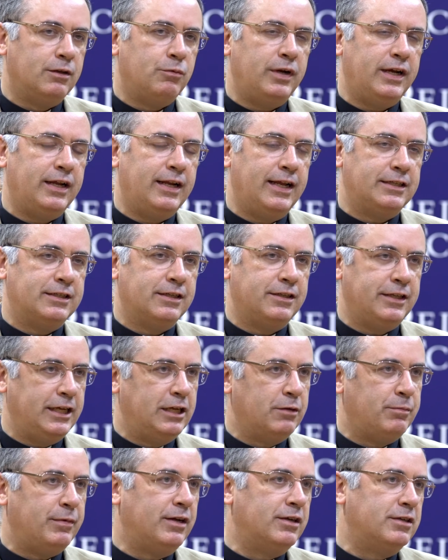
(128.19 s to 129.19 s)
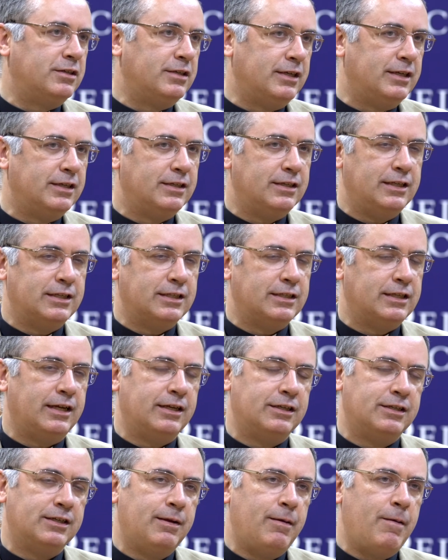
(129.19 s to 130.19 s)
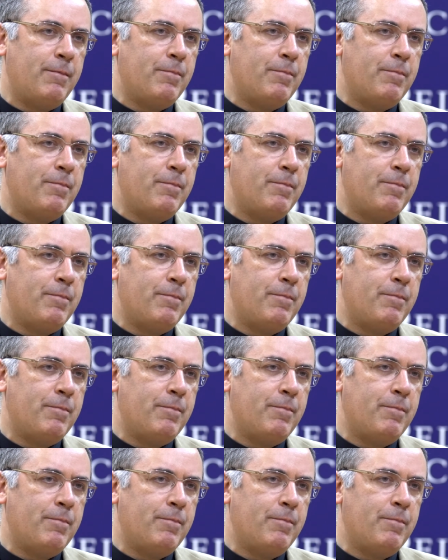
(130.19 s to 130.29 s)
way I like to think about it is that